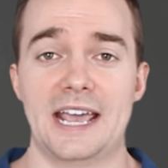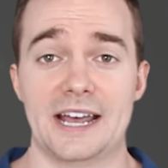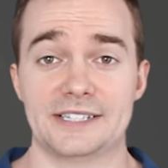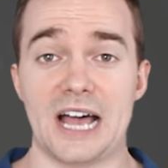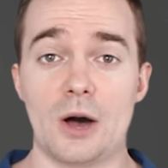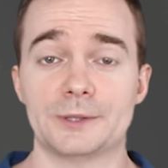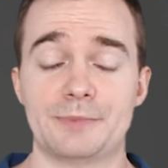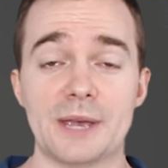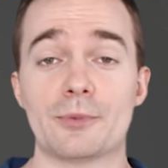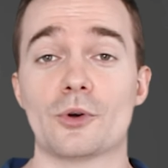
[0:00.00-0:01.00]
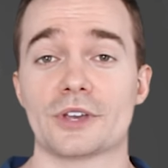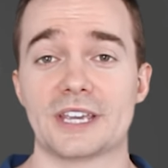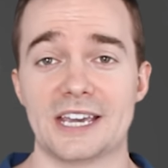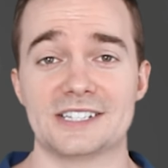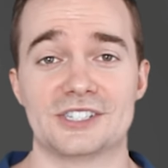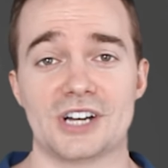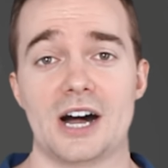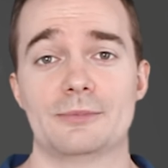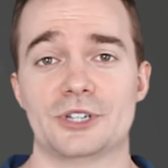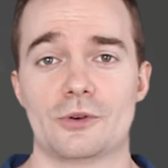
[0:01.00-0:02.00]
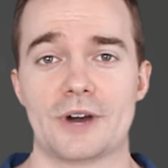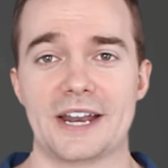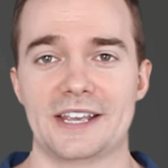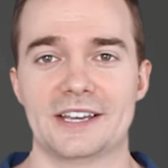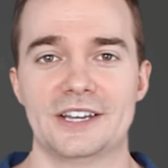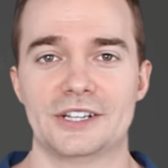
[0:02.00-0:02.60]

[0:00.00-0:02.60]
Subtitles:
and it's helped people get jobs already.